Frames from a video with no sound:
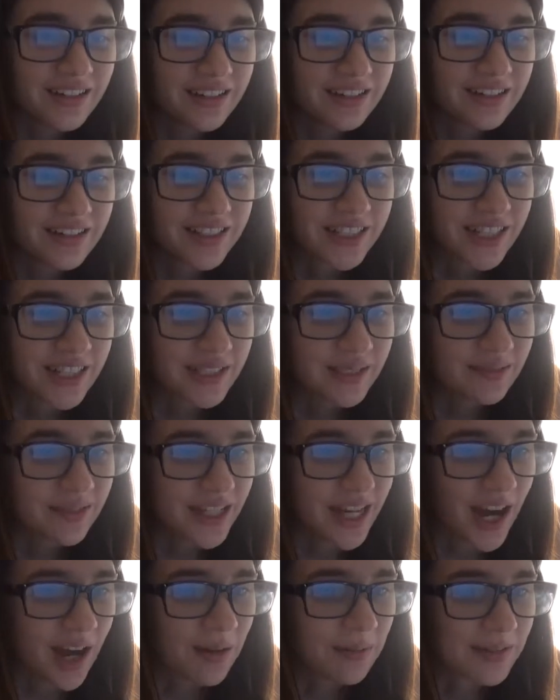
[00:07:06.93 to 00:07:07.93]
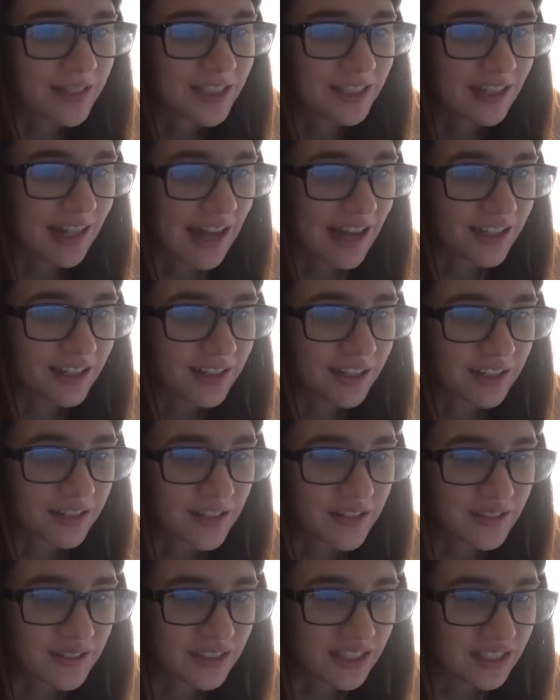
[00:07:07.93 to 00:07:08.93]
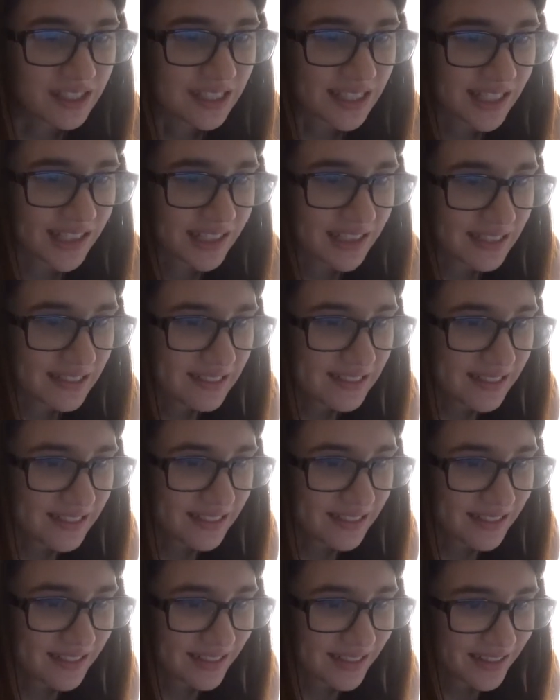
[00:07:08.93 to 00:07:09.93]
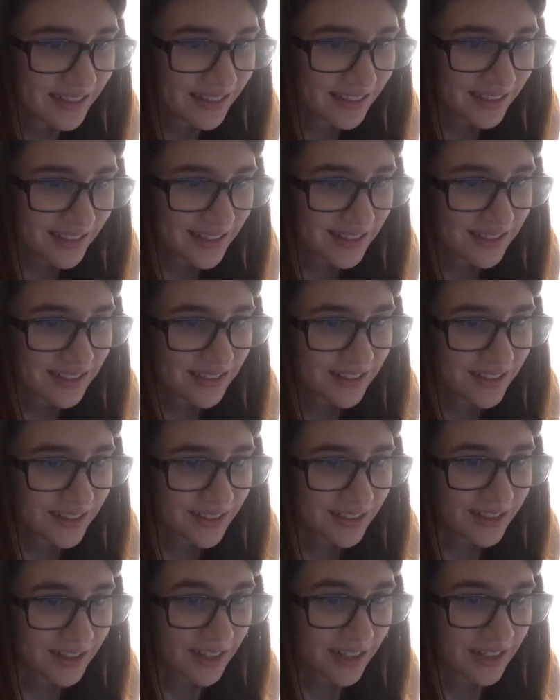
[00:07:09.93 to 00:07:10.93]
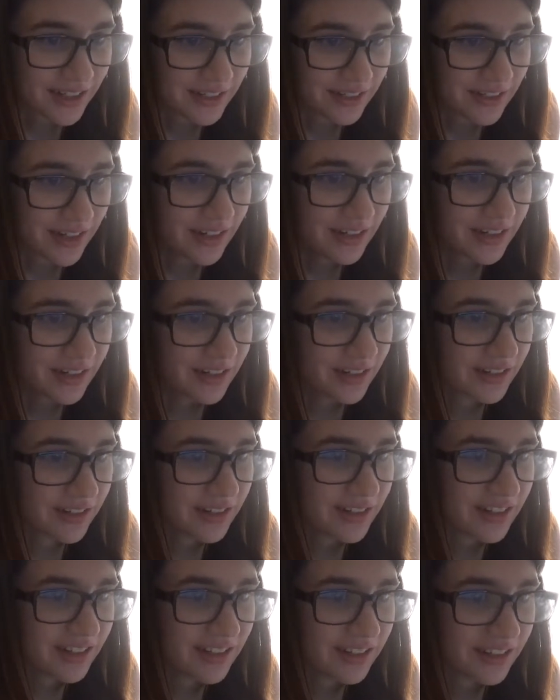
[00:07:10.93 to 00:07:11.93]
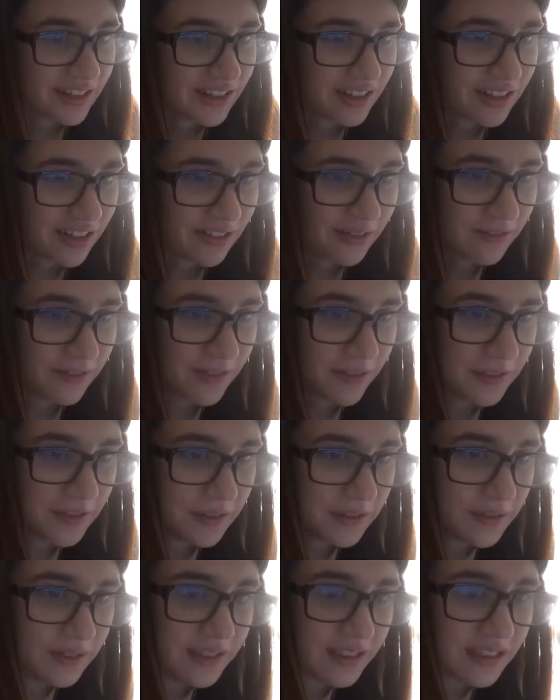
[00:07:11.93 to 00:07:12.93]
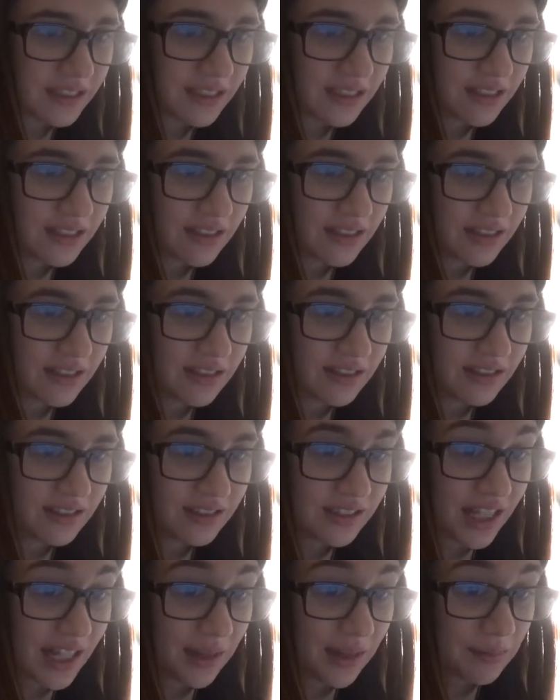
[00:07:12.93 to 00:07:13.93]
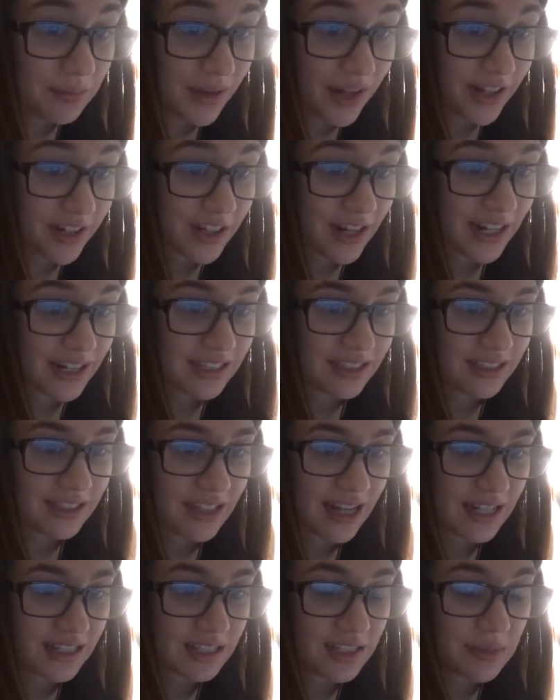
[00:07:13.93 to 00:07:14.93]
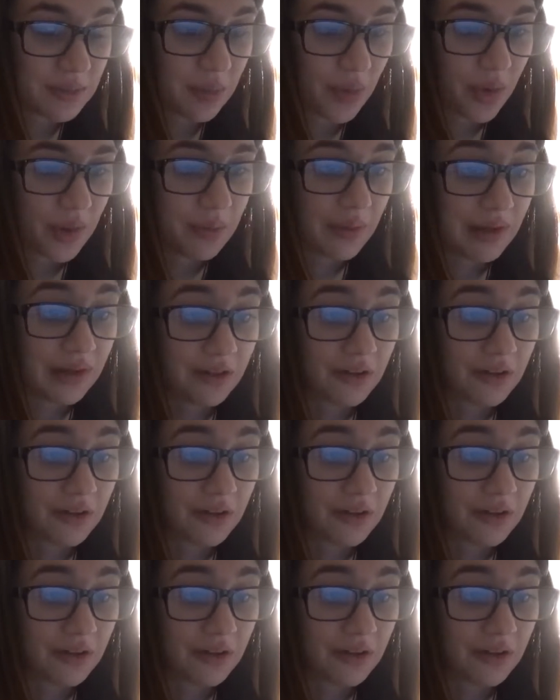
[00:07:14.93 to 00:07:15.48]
It tells me how much lactose is in certain foods. Like butter has less than 0.1